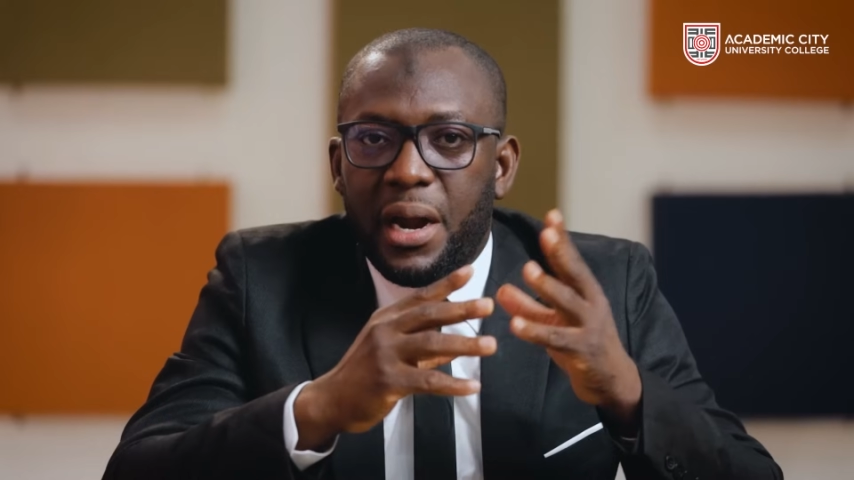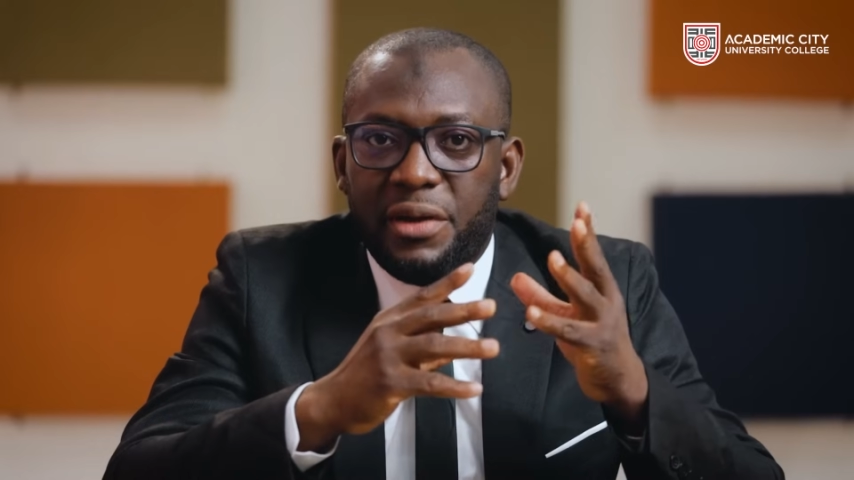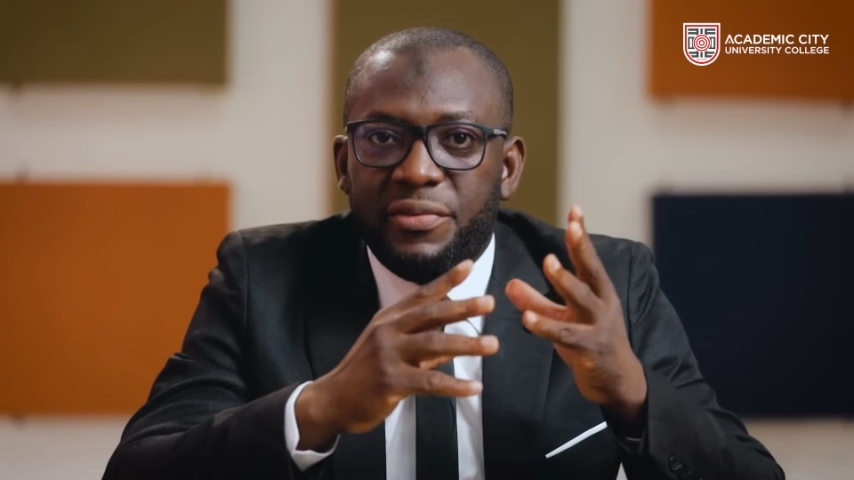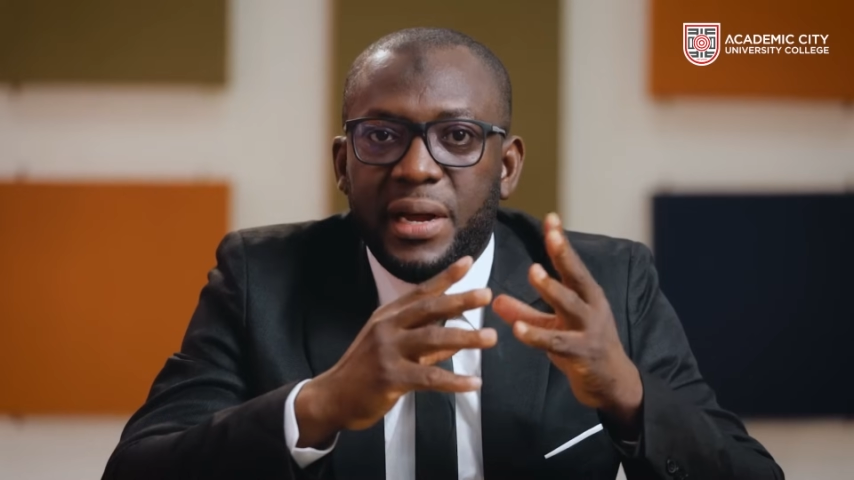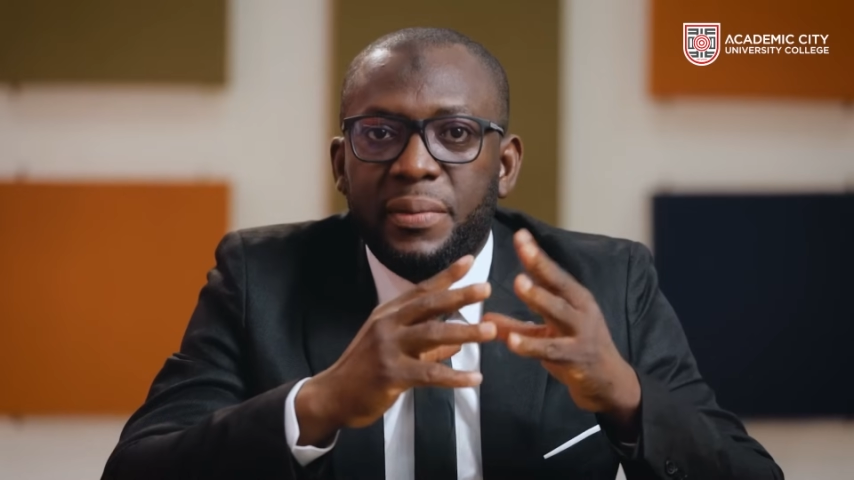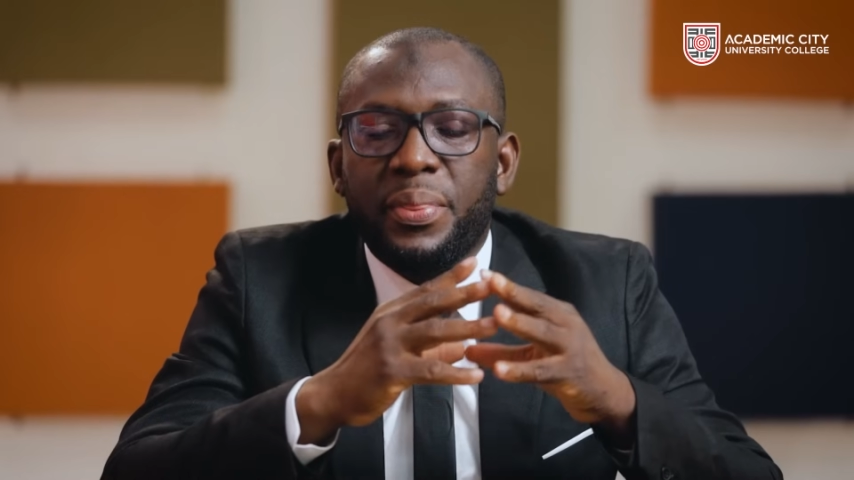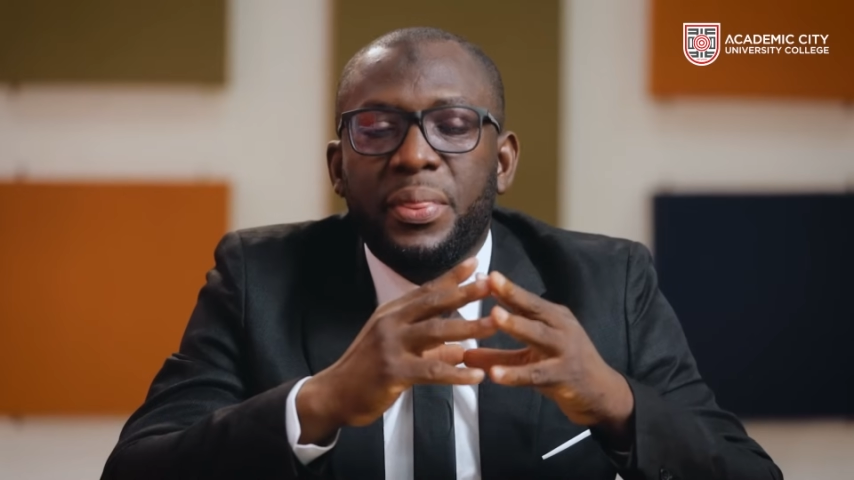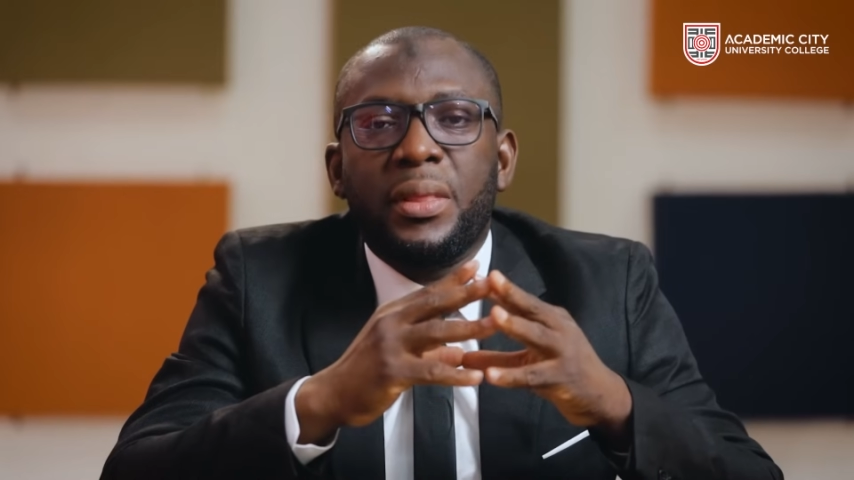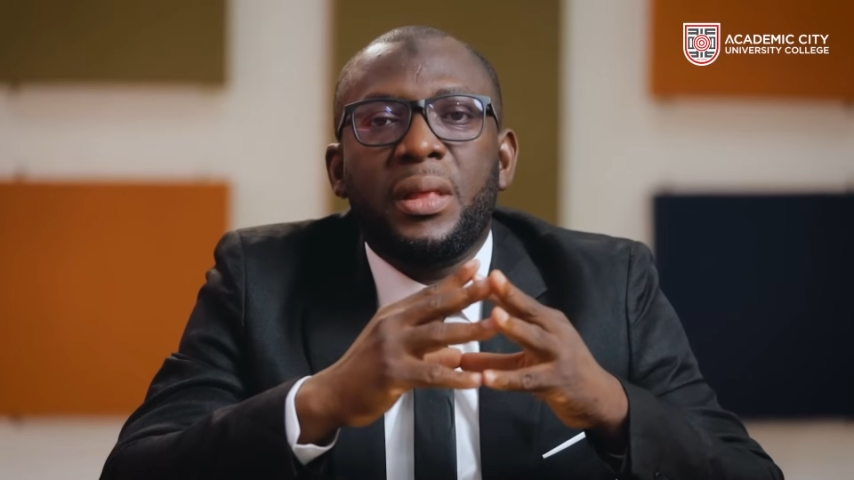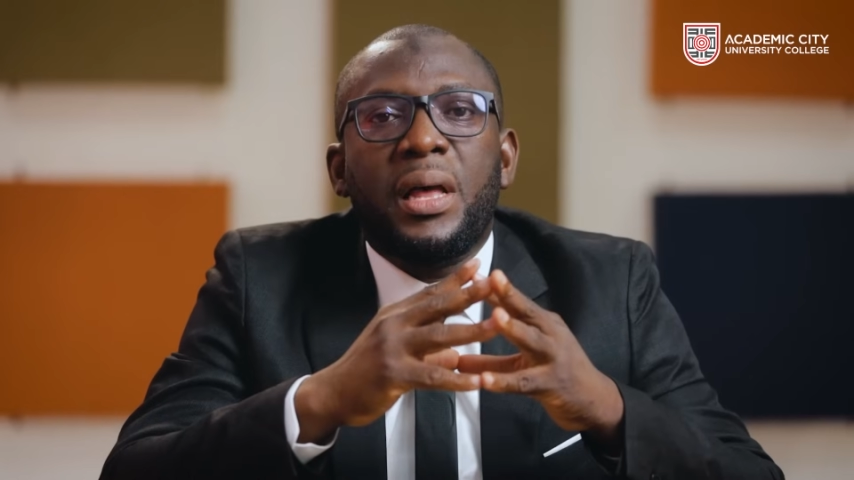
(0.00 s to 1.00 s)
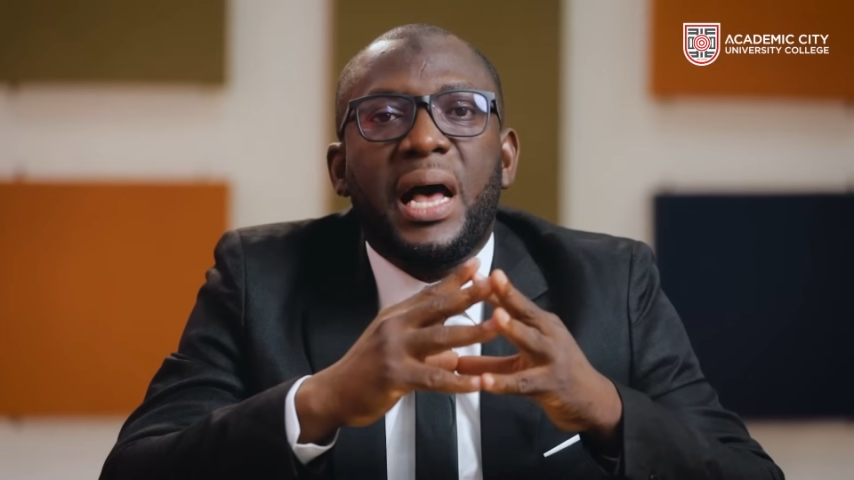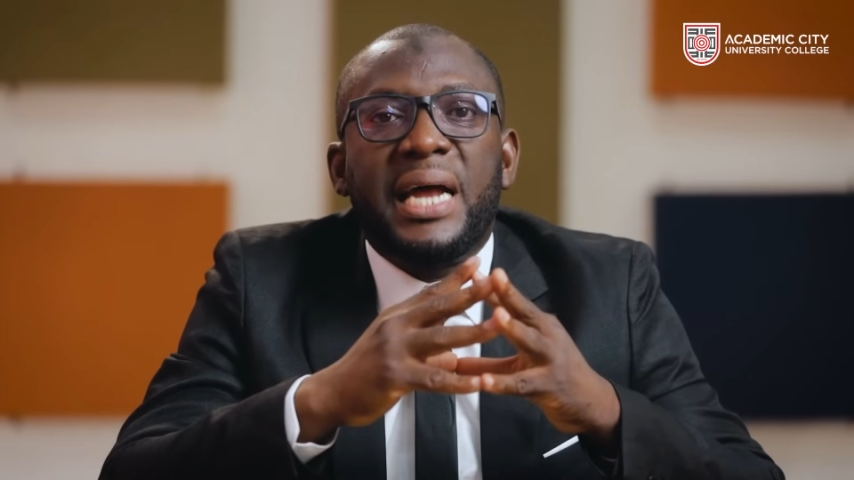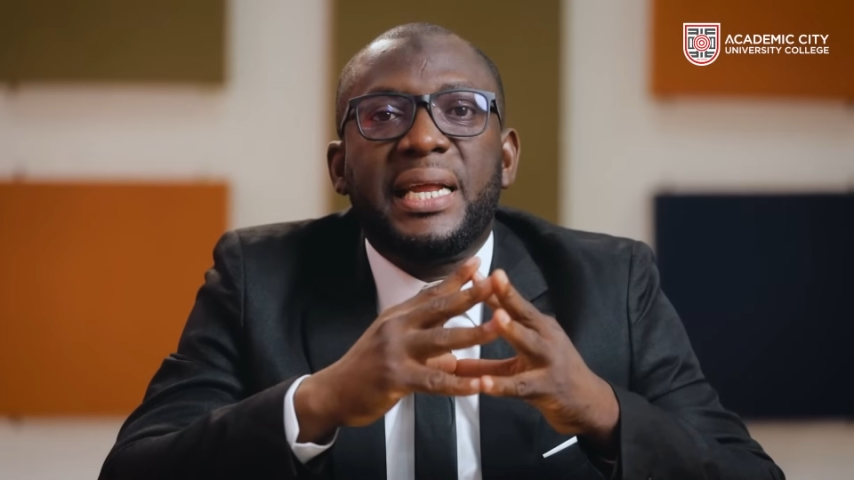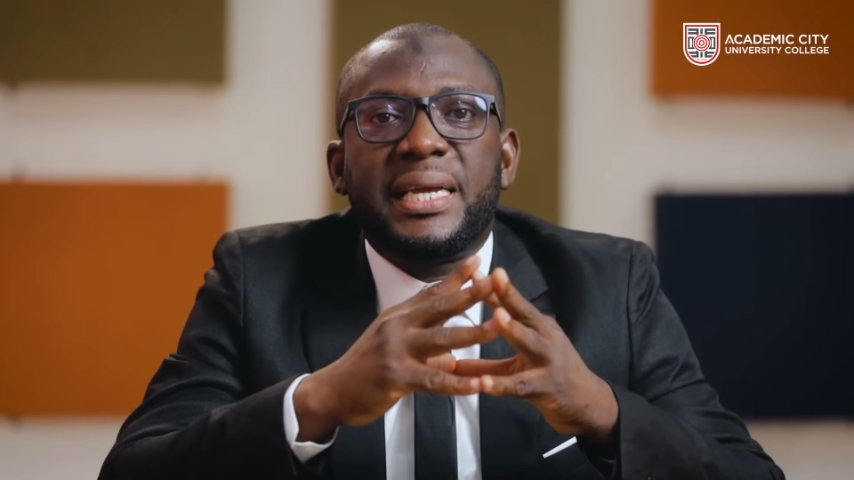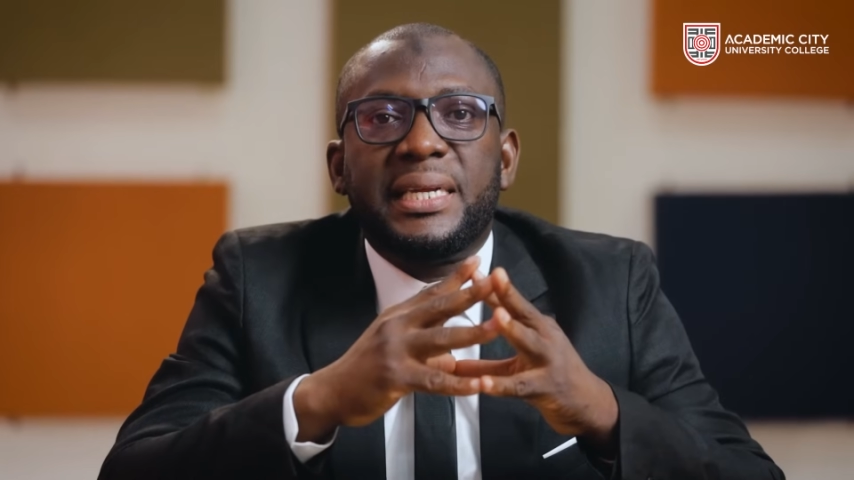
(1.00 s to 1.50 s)
However,
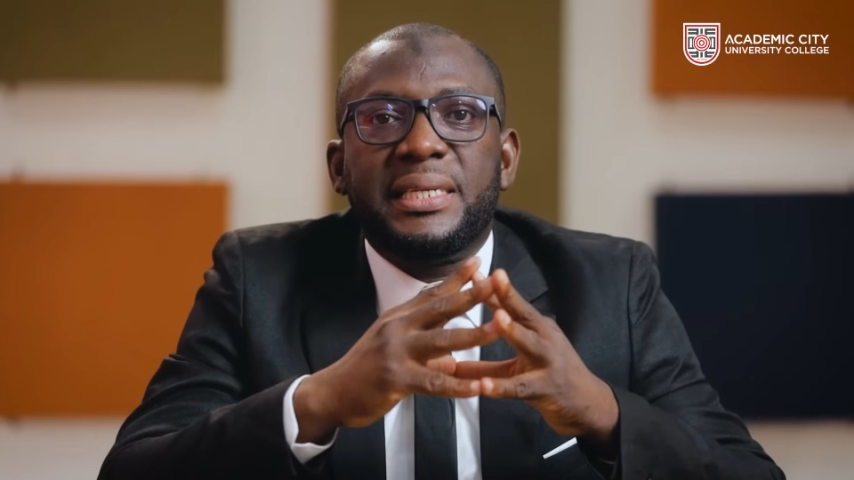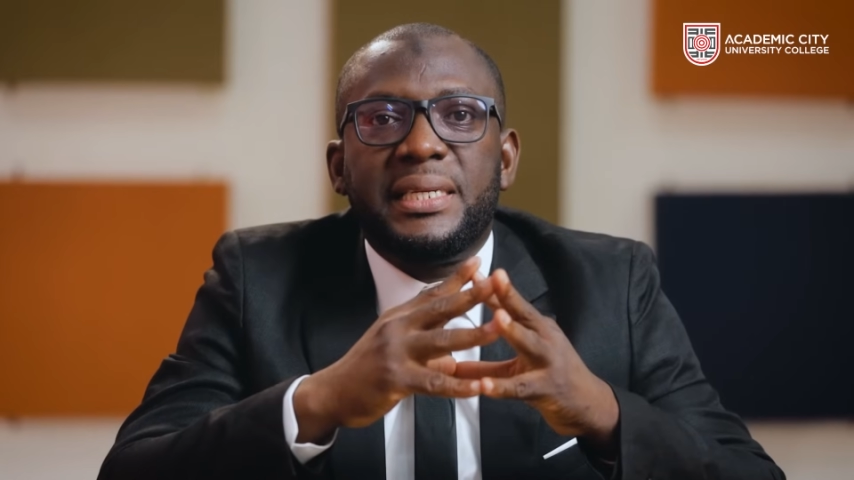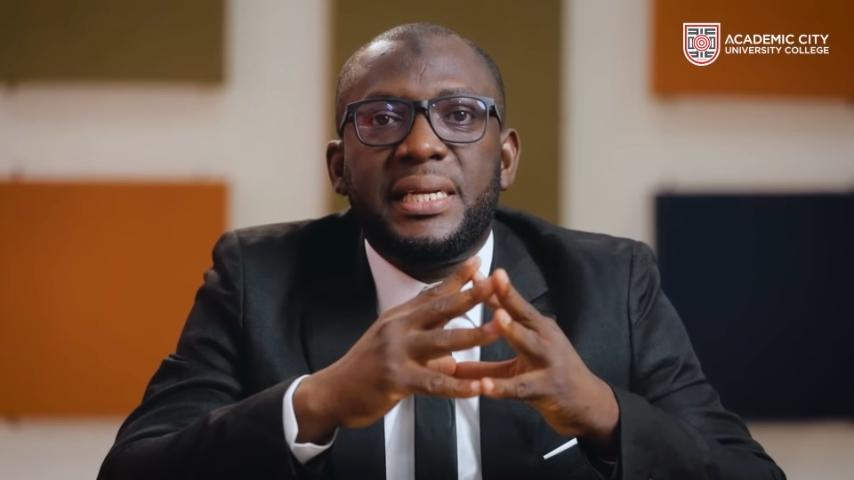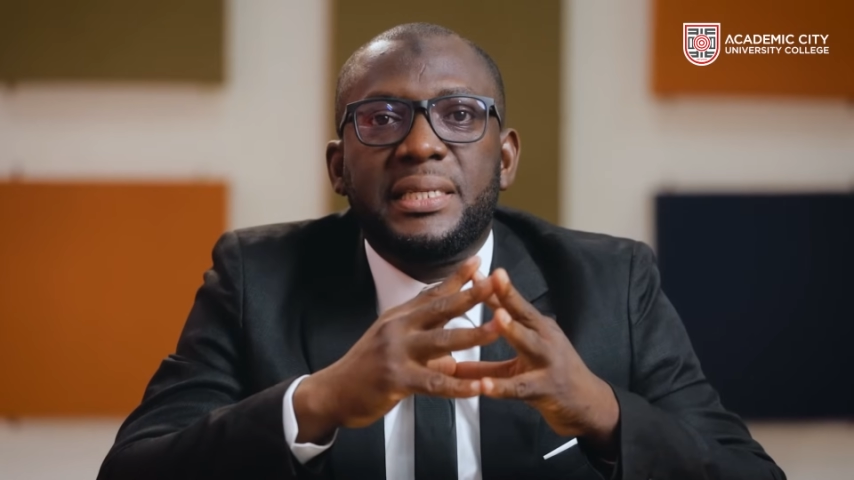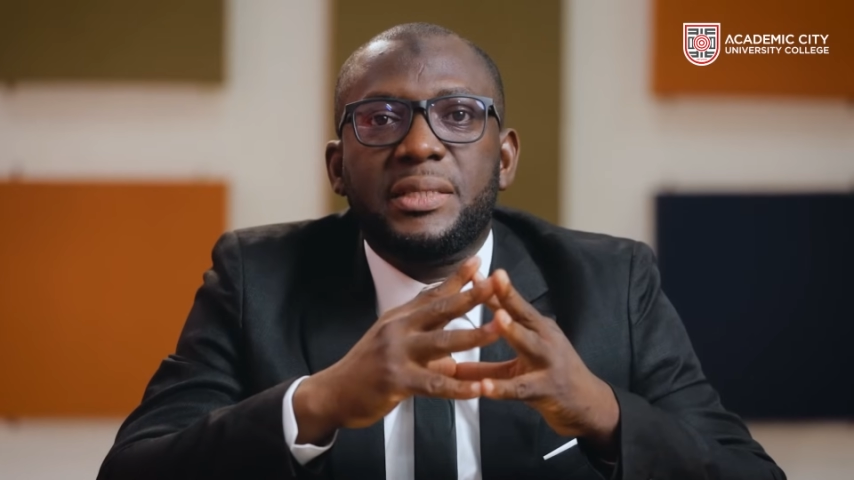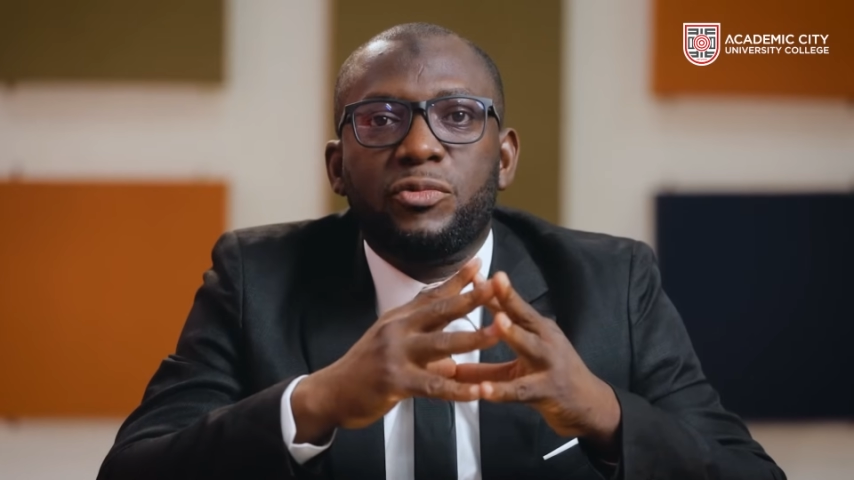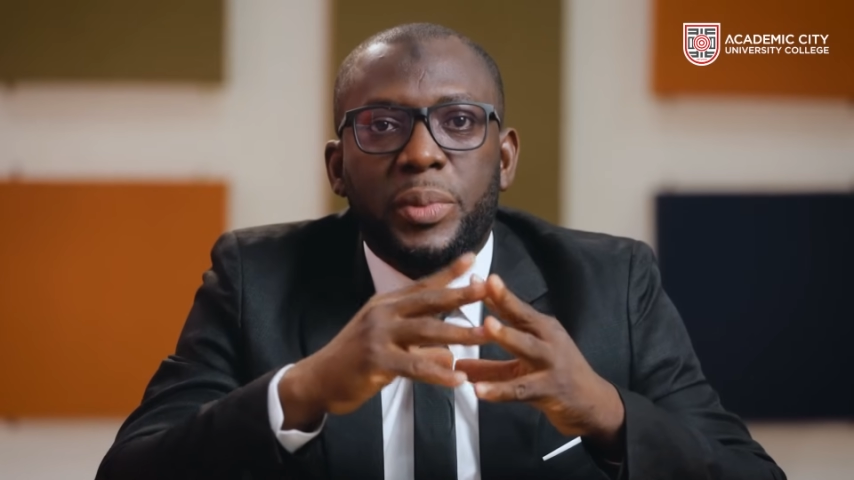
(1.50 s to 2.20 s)
other candidates